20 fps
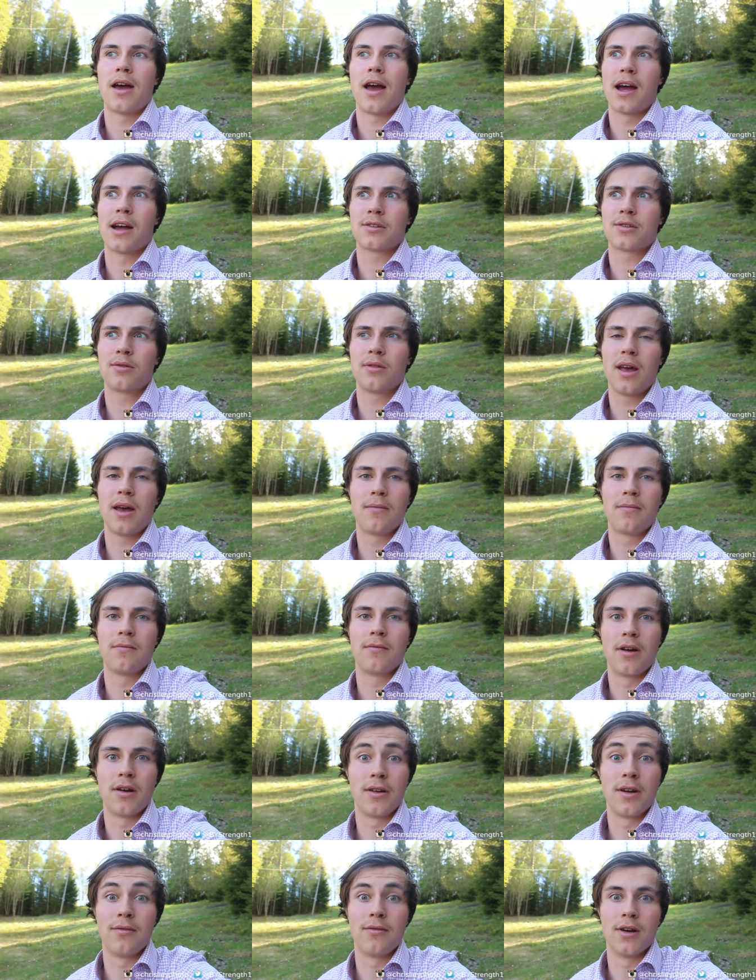actually I'm
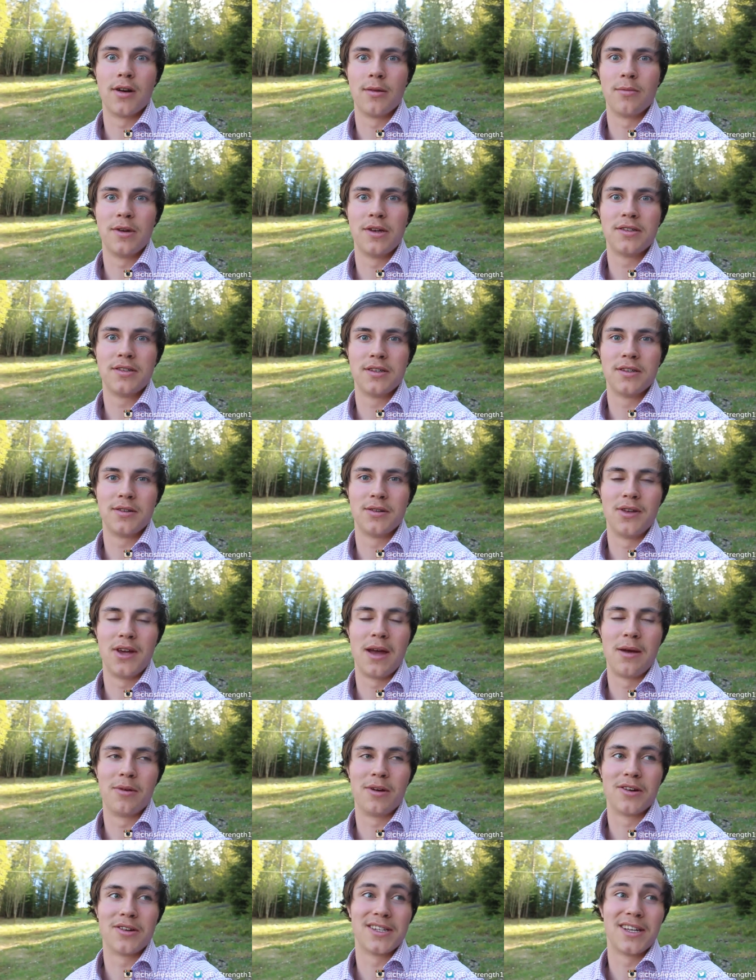very very busy
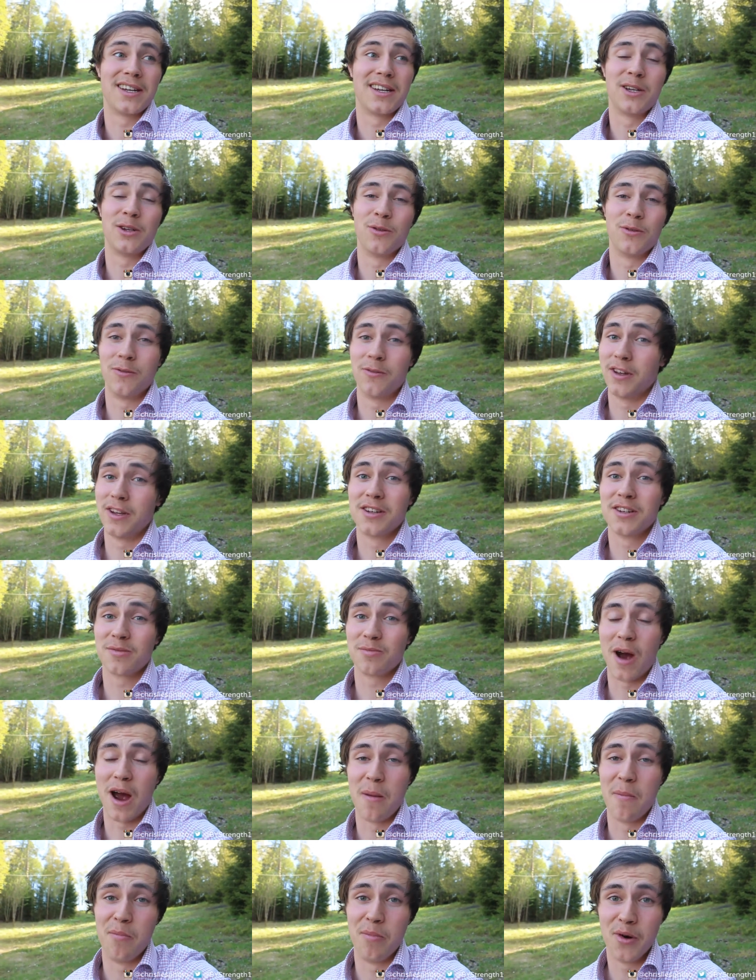today because I need to finish
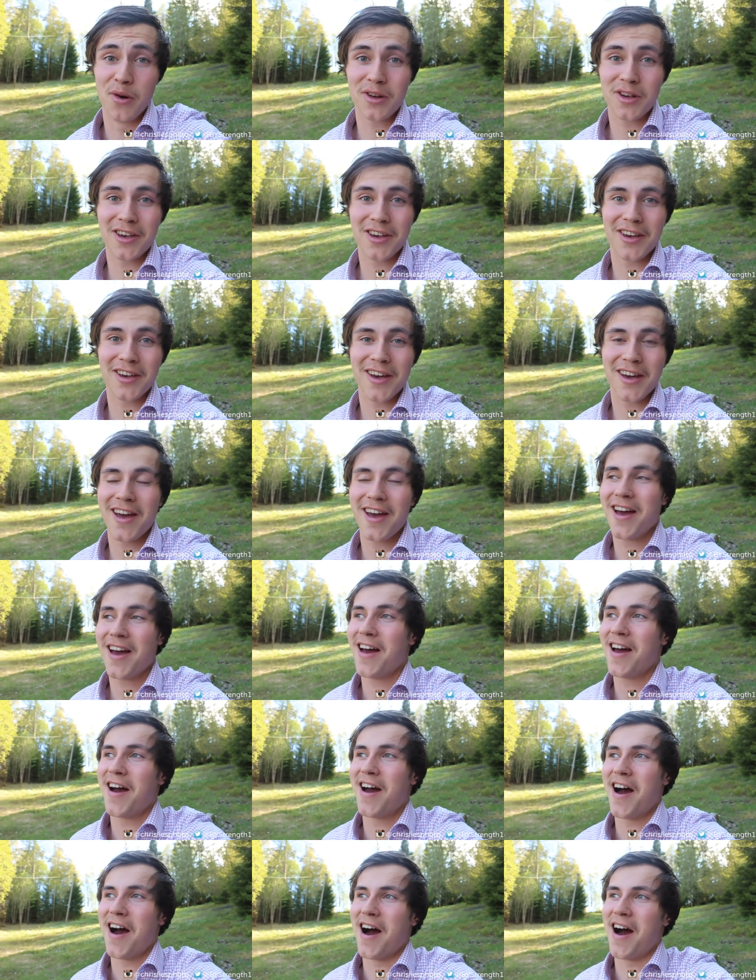my book,
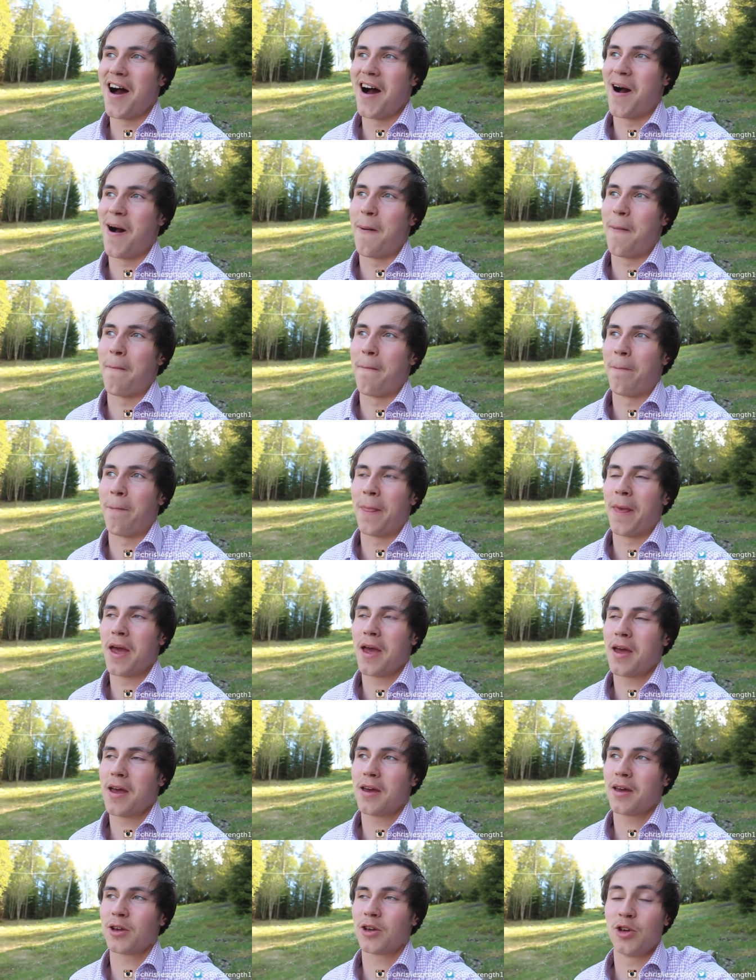um,
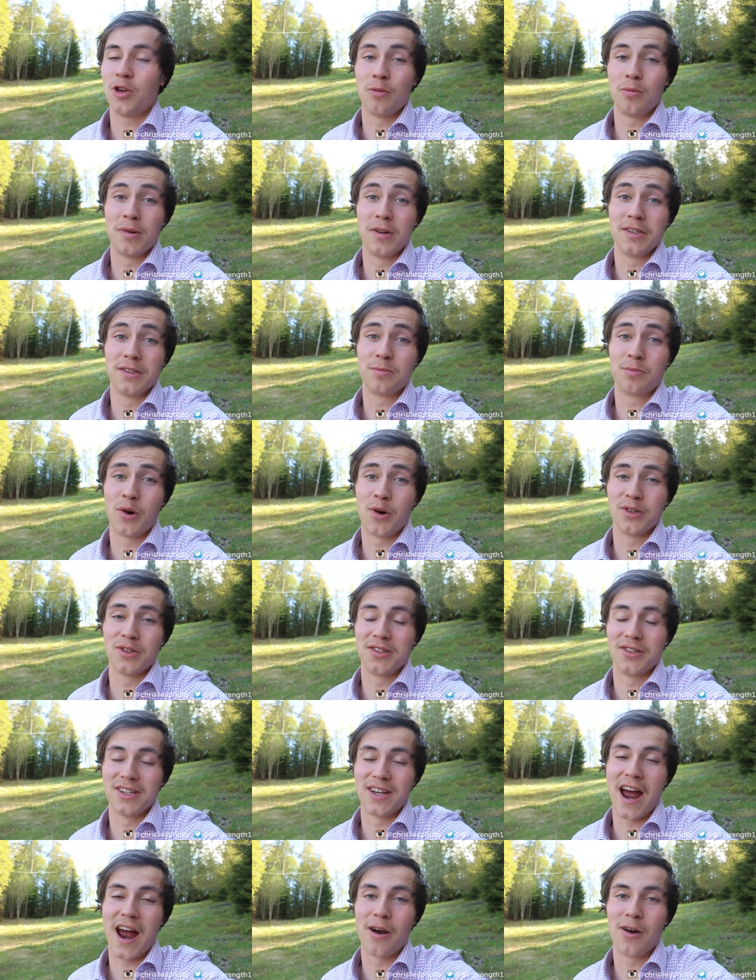Cupid's
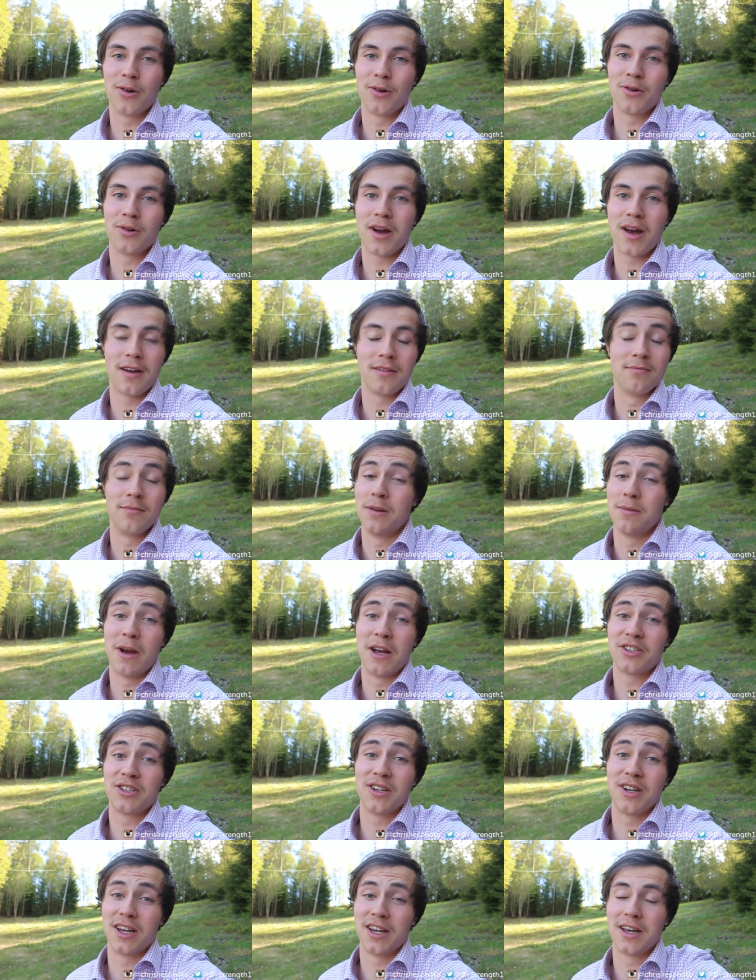Poisoned Arrow. I've been
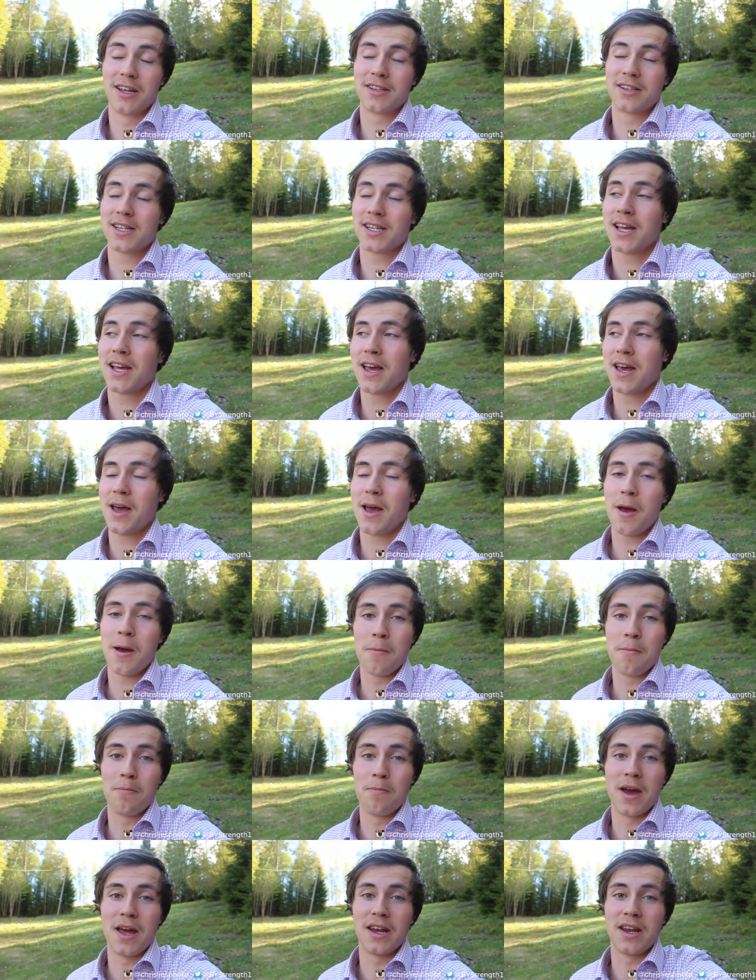mentioning it
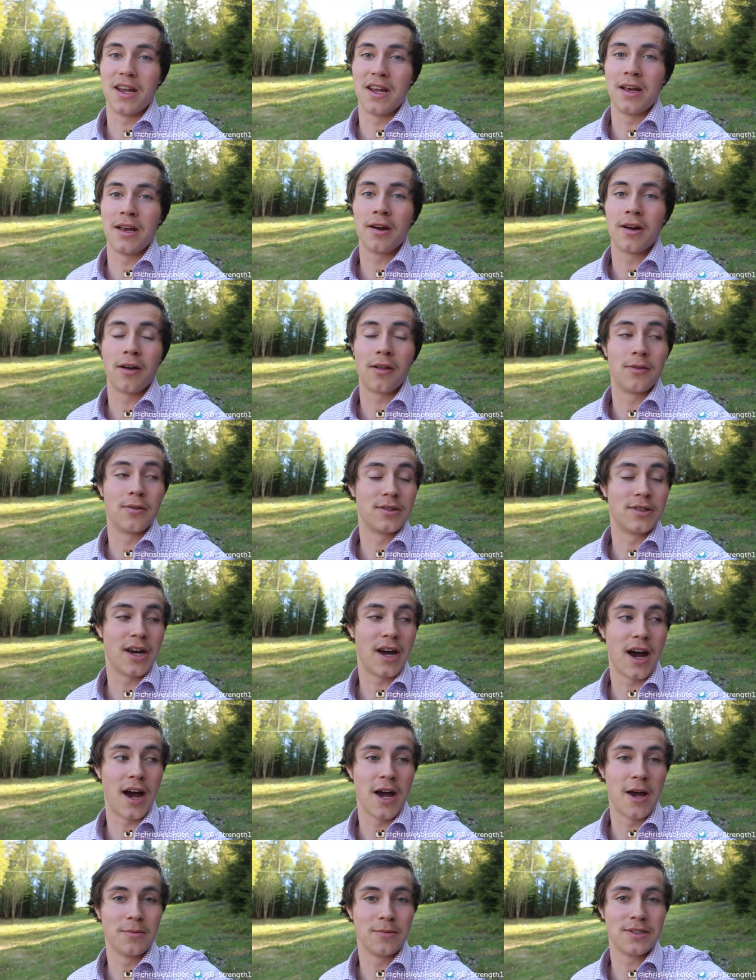many other
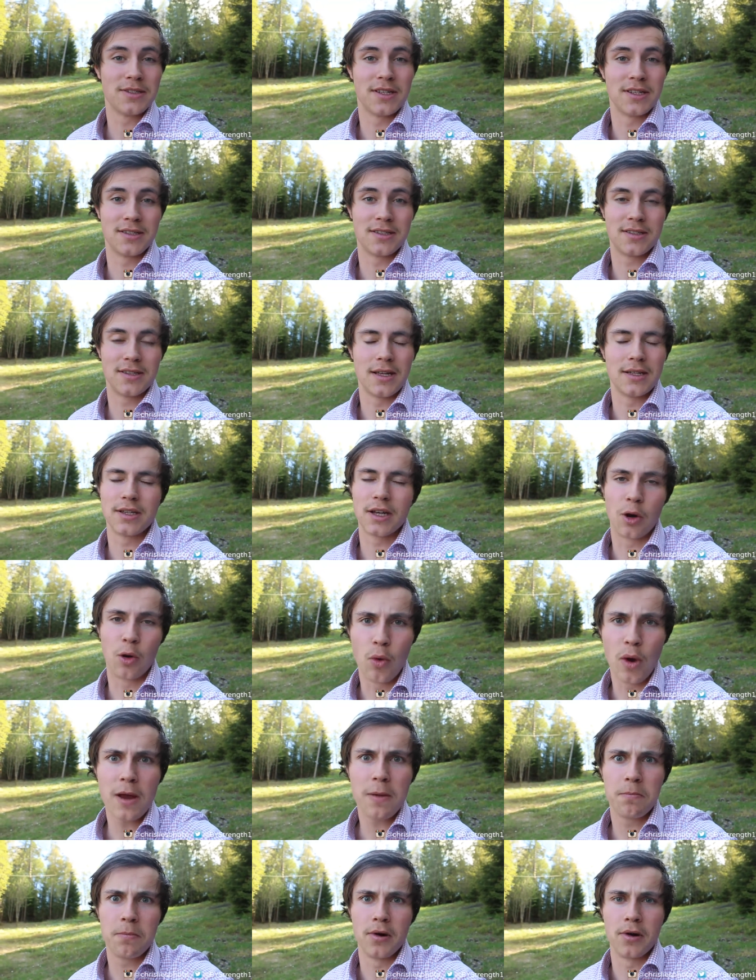times. It's it's a
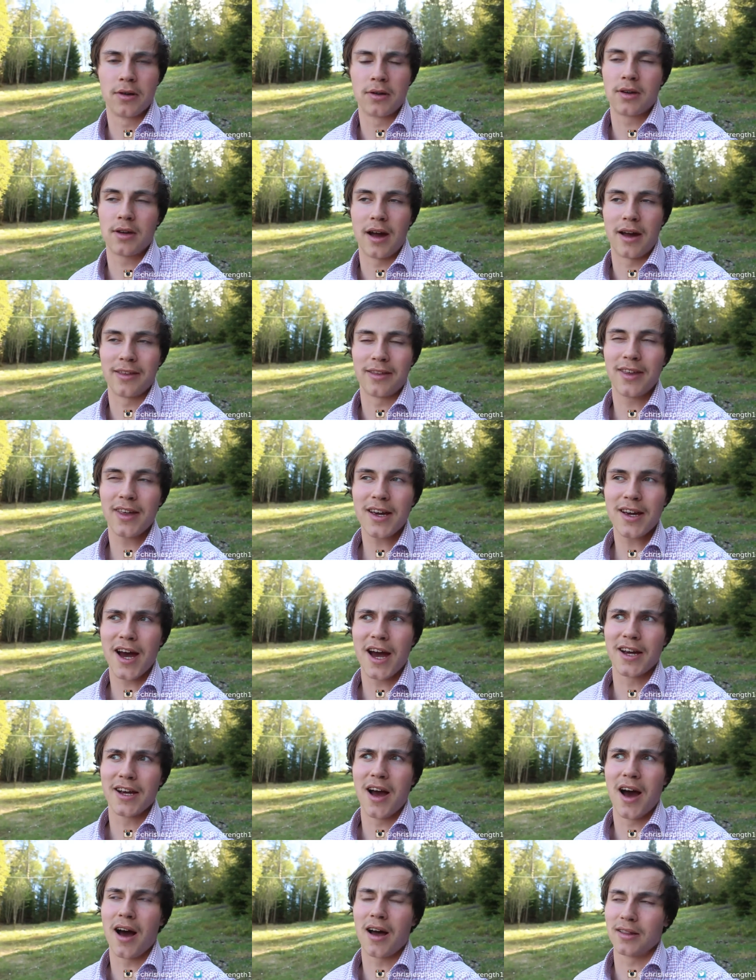great book. I think
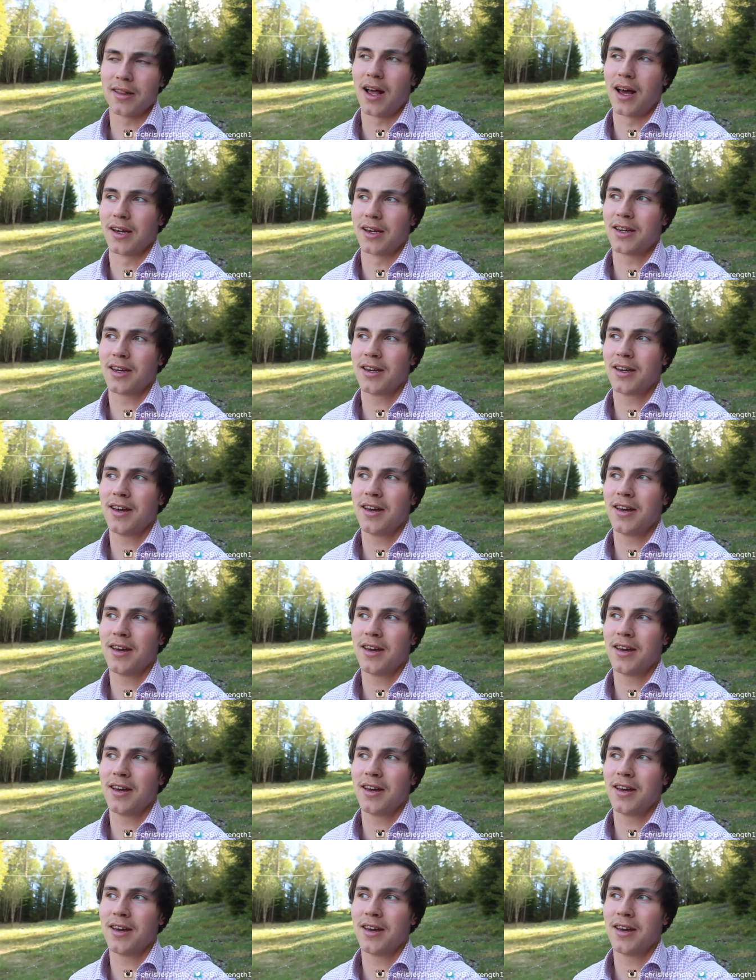I got like